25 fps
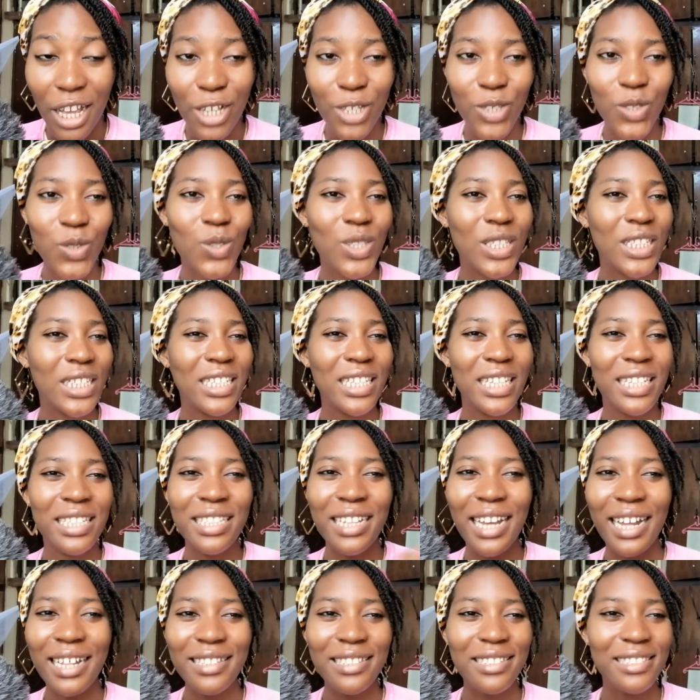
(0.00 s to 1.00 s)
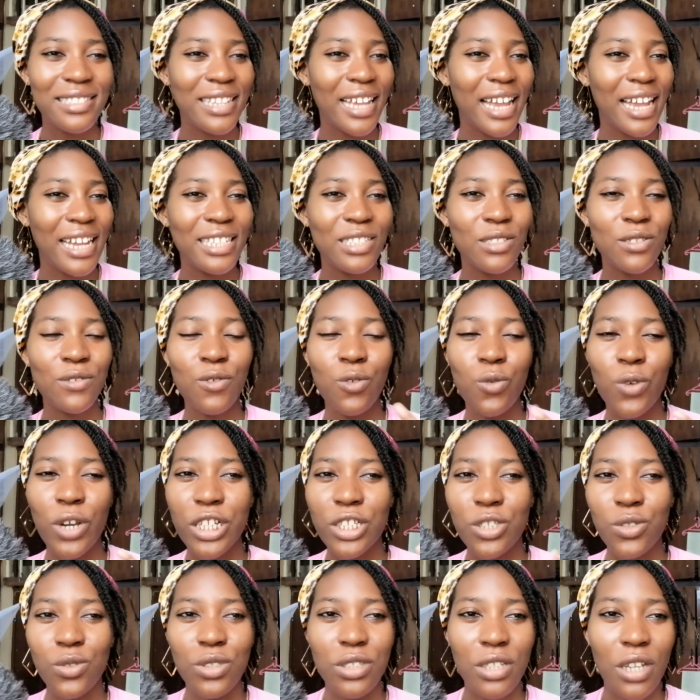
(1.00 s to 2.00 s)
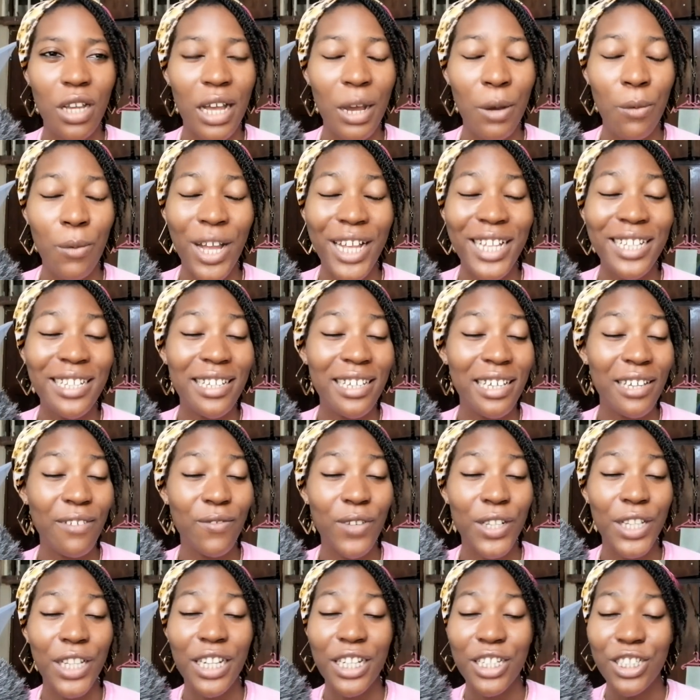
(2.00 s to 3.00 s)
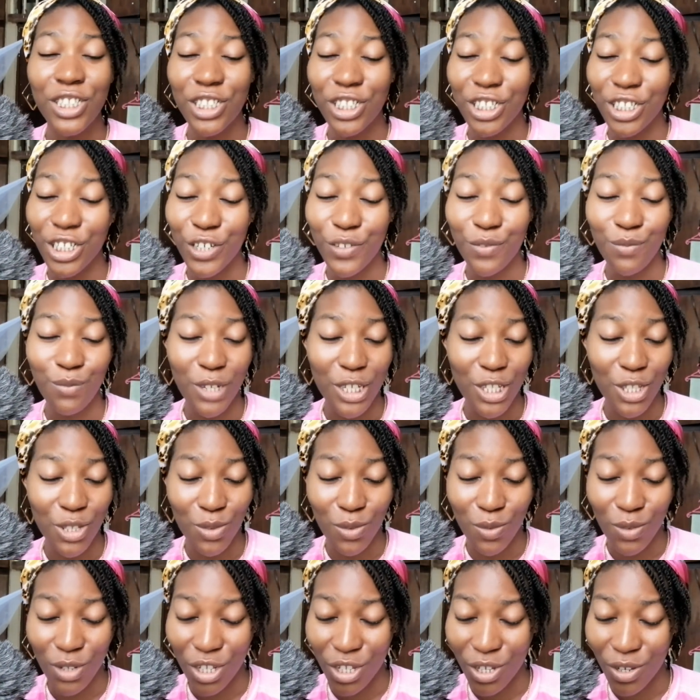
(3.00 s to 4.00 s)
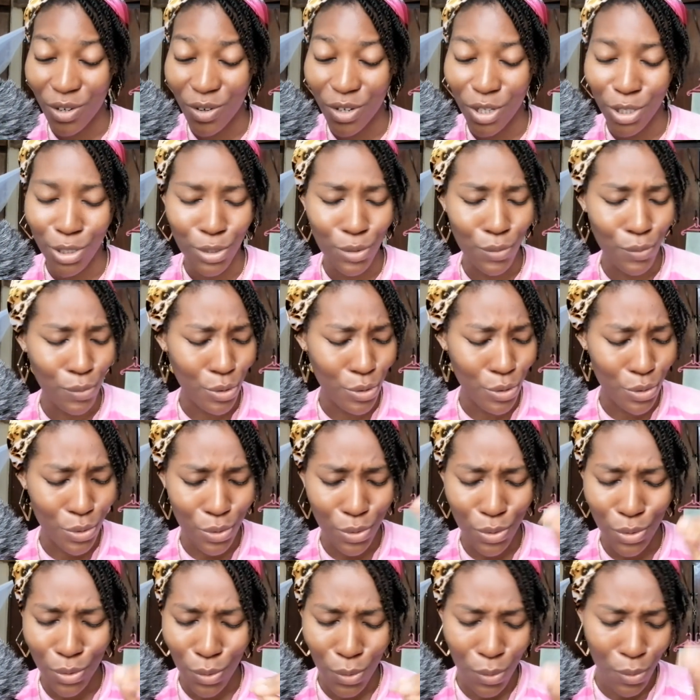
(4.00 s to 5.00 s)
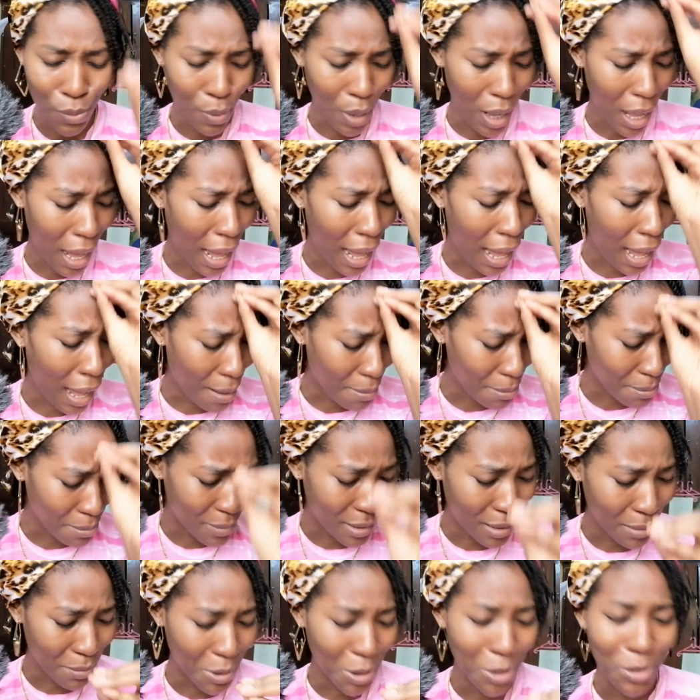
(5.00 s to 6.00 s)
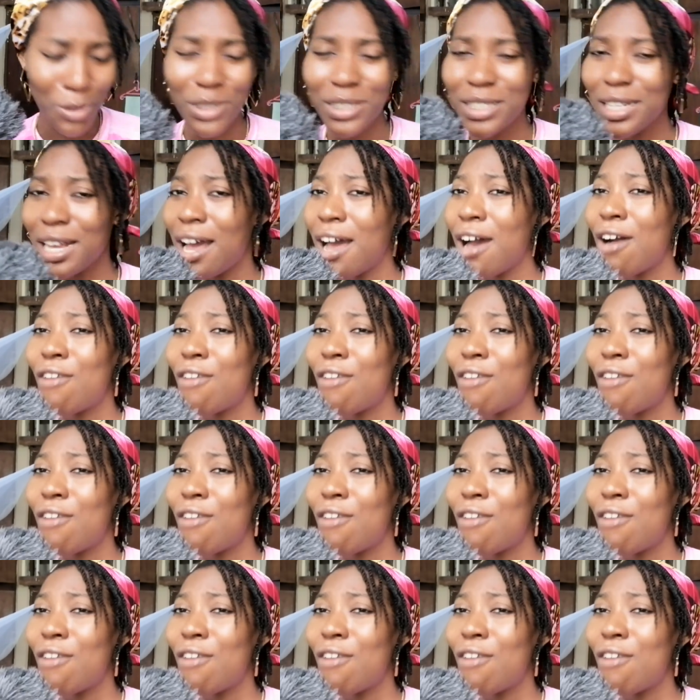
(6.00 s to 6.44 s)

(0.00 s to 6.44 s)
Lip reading: So in that sense, even when he found that she gave birth to a girl, he was so happy because